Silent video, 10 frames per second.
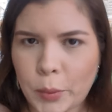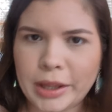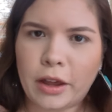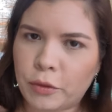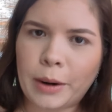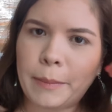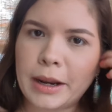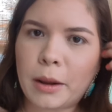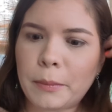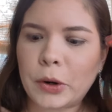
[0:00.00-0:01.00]
we love Write by
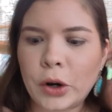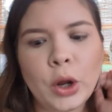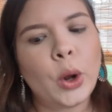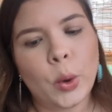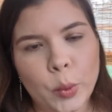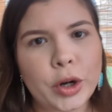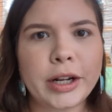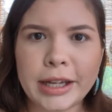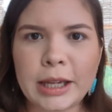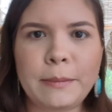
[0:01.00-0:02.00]
Number. We're
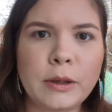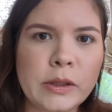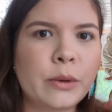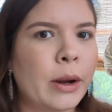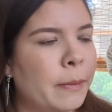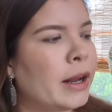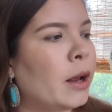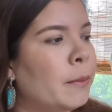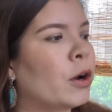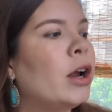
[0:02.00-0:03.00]
going to keep using Write by
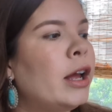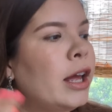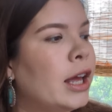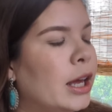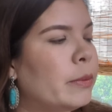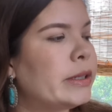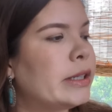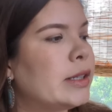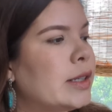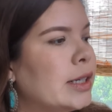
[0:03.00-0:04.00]
Number. It was
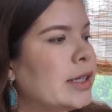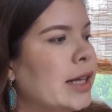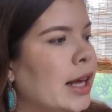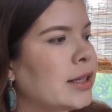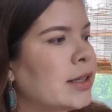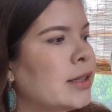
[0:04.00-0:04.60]
a success.